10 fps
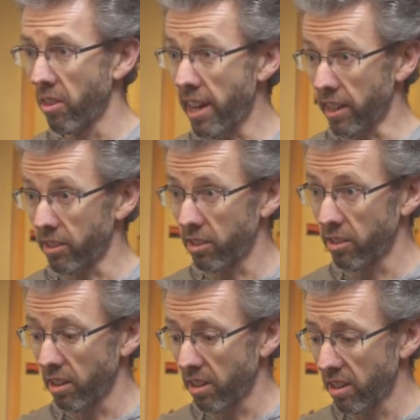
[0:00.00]

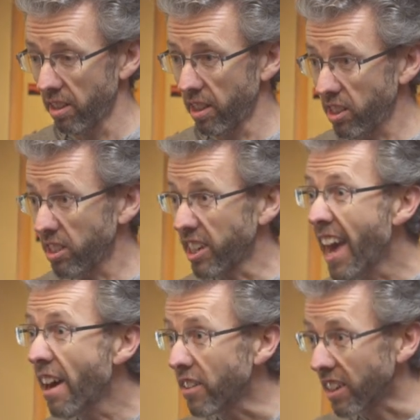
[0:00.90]
This? This thing's
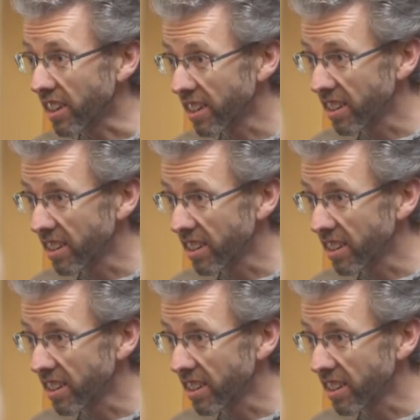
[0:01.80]
heavy.